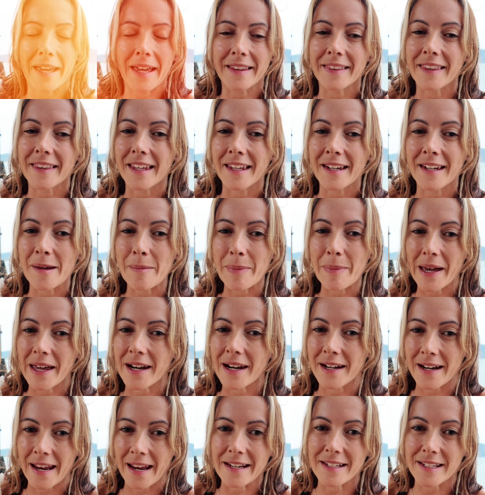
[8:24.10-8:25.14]
And then
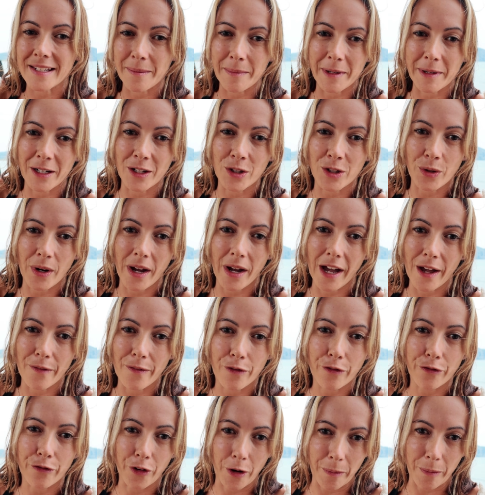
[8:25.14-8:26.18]
about an 18-minute
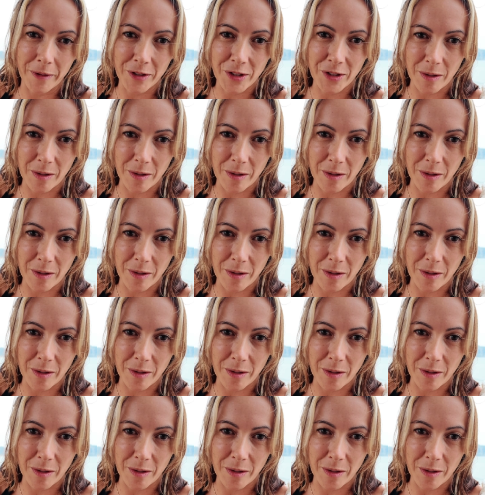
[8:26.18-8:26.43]
drive from the